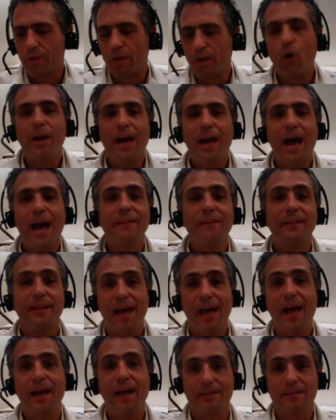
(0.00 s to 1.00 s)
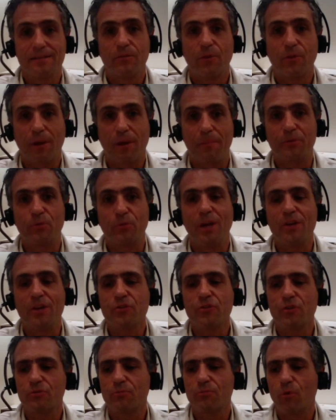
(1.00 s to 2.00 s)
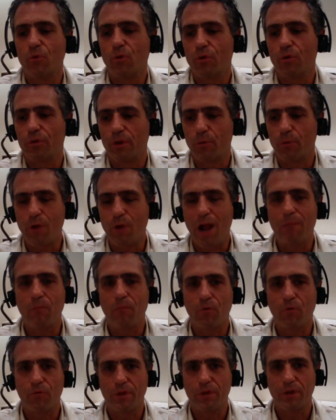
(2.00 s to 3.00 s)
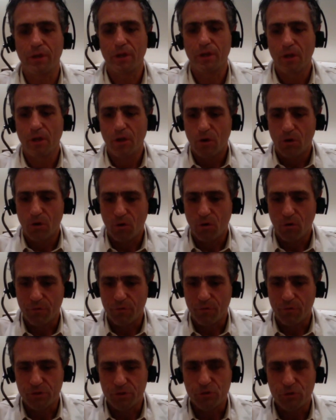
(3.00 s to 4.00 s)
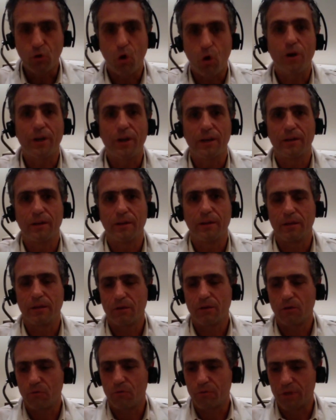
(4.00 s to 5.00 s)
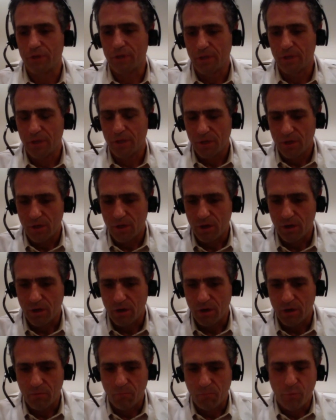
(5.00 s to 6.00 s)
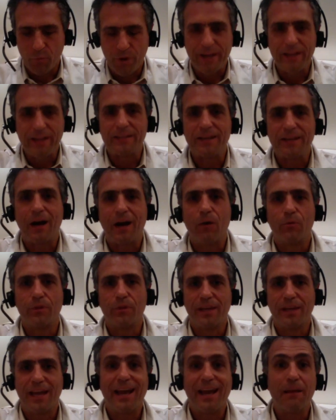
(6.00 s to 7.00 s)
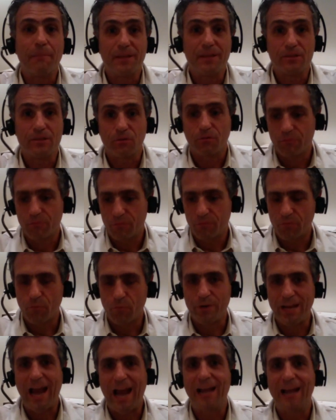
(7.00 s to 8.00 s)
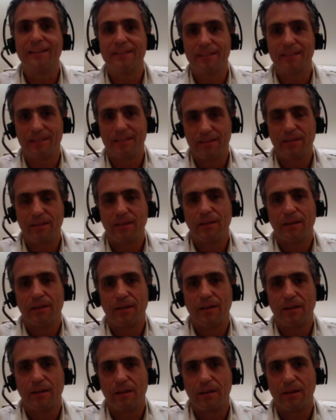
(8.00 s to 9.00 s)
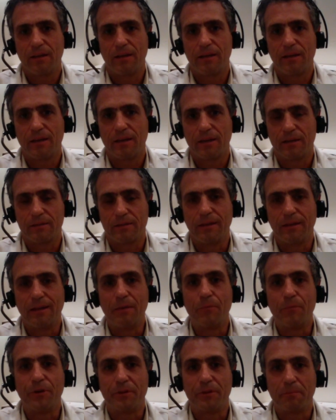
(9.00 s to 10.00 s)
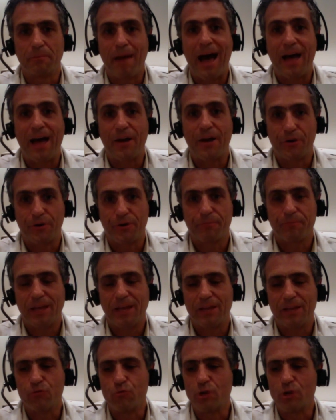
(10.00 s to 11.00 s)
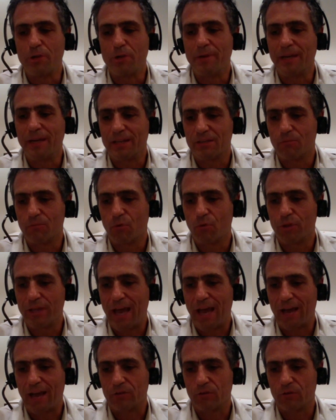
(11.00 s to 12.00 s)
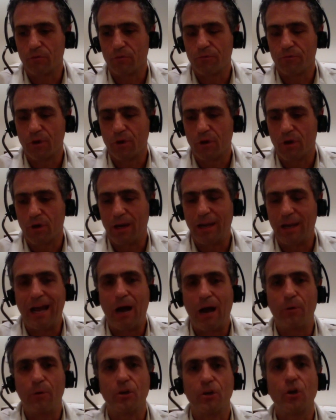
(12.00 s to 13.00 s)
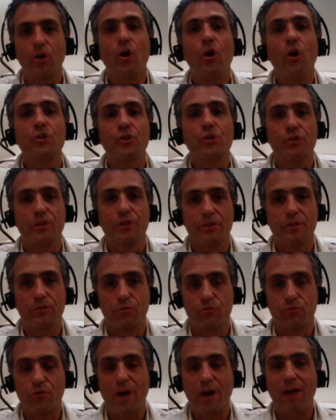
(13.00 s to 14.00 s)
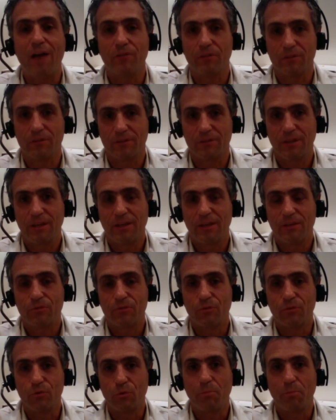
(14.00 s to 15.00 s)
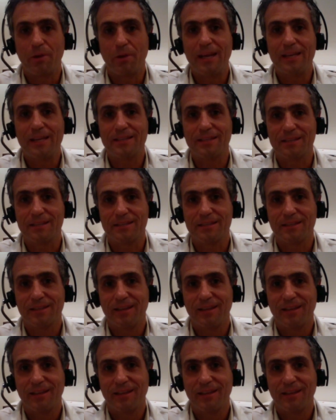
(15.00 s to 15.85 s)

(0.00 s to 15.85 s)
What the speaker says: they go hand in hand. Recapitulation is more the realm of the stalking, of the breaking down the elements of reality in a deliberate manner. And dreaming is more the act of allowing consciousness to travel to new places